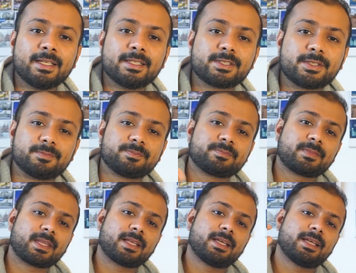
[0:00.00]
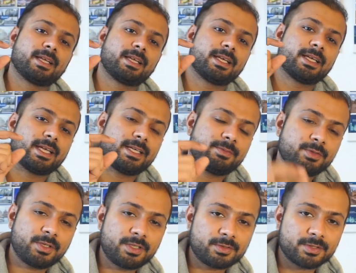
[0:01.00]
So if
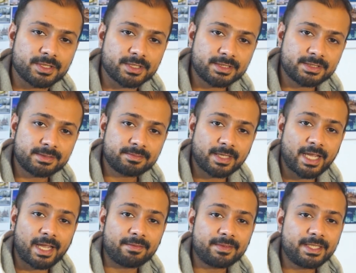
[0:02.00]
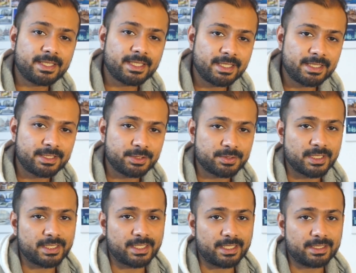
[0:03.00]
you're on internship, every day you
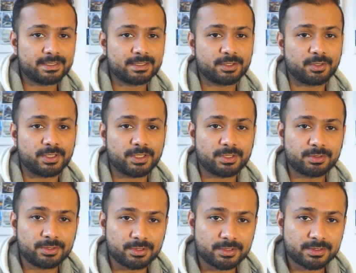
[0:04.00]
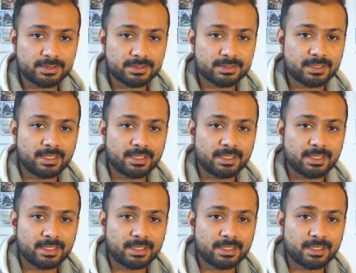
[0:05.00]
can get 22 euros.